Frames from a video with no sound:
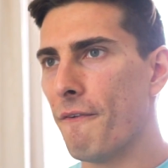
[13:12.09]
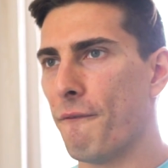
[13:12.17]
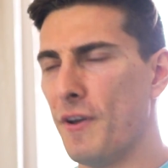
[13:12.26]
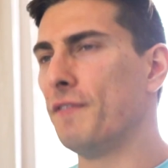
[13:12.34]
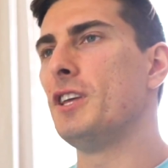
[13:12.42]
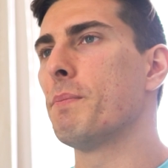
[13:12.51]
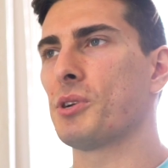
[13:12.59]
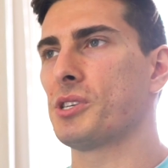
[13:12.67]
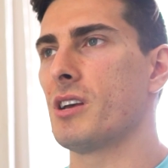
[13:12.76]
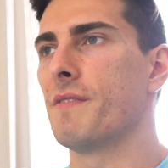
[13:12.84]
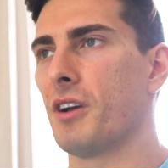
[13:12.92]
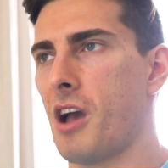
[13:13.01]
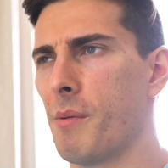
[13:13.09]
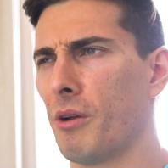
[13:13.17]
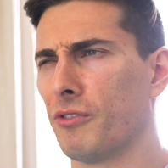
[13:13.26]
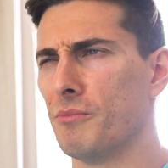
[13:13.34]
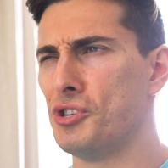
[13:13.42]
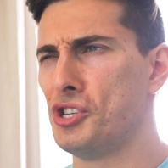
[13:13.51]
50% of it coming
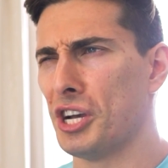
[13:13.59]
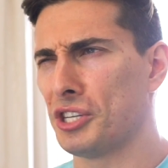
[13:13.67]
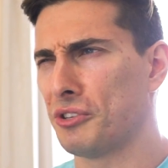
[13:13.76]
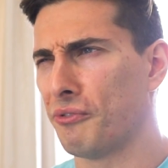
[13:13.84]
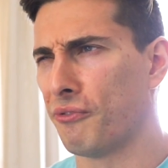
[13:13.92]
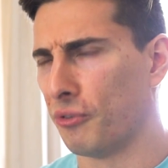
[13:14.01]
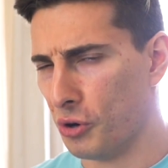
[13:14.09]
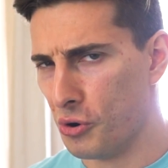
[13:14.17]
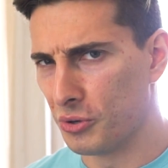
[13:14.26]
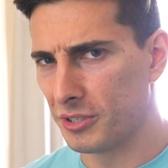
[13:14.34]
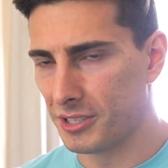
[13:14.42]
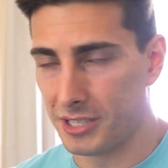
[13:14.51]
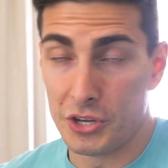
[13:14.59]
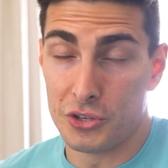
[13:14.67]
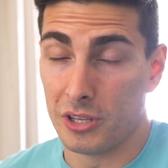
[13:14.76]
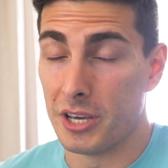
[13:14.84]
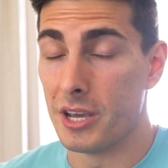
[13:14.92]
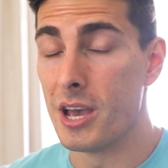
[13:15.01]
from just fruits,
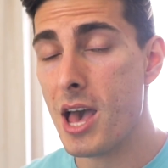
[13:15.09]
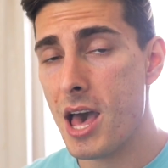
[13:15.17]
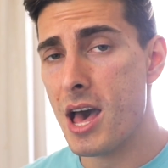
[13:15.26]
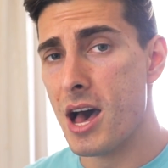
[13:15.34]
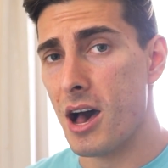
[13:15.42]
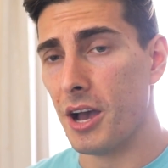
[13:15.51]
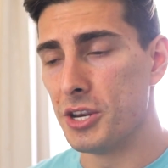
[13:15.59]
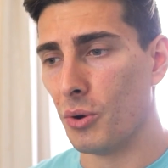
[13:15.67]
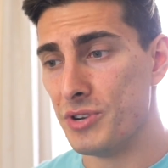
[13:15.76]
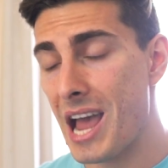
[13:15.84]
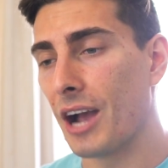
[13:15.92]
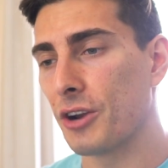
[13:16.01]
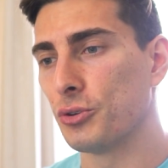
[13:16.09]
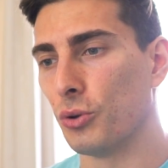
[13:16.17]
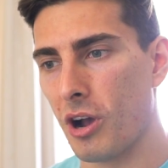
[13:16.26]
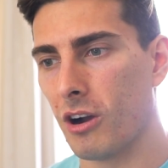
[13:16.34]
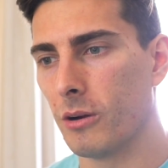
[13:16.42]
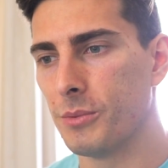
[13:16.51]
essentially, uh, you know, natural
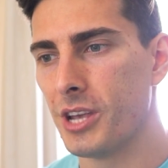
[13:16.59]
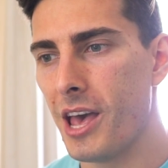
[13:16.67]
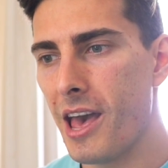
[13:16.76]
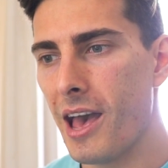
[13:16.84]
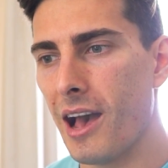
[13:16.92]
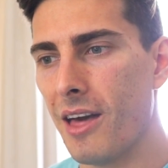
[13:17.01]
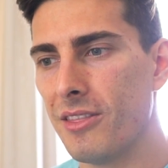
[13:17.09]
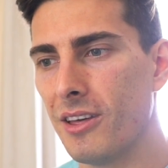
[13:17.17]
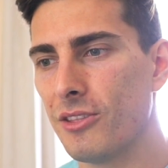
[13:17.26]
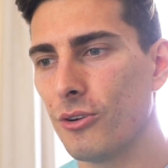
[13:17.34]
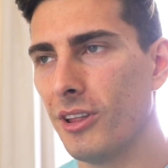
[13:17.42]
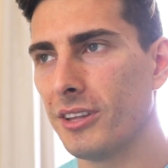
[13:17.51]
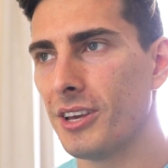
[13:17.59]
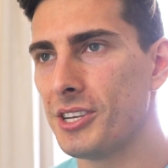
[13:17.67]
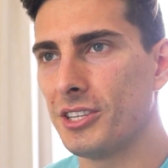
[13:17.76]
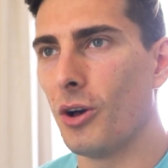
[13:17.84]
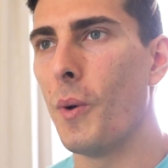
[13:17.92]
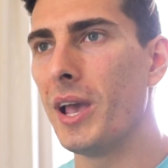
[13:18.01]
carbs, and then they're like, they
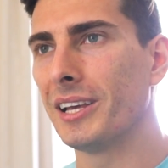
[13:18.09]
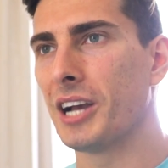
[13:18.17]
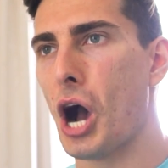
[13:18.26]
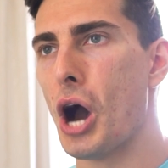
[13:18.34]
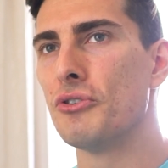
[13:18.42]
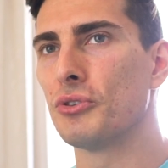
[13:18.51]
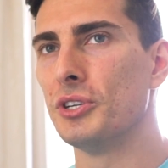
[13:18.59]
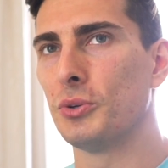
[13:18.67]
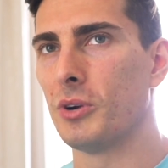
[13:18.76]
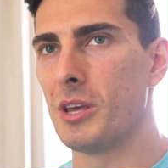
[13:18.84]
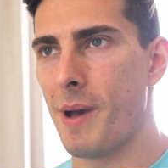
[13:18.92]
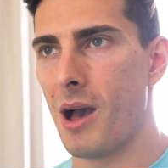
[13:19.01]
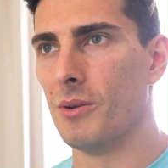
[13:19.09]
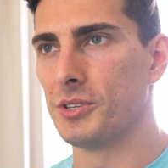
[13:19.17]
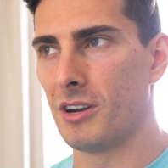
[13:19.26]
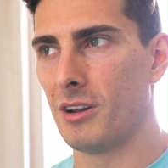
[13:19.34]
still weigh like 120 pounds.